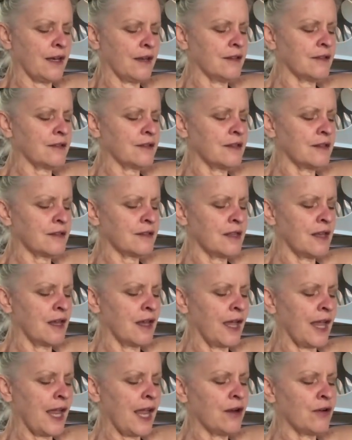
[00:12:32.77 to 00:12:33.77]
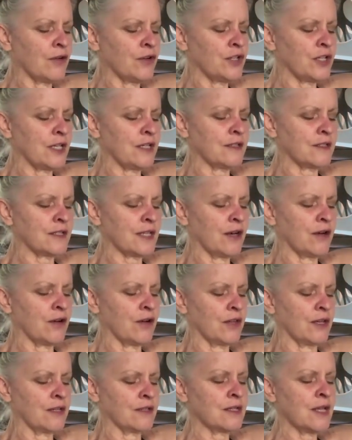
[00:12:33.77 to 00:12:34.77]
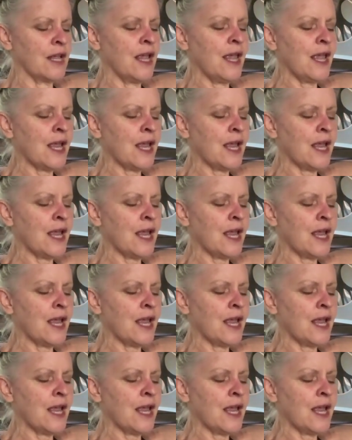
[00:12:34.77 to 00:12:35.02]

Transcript: And this is the energy center that's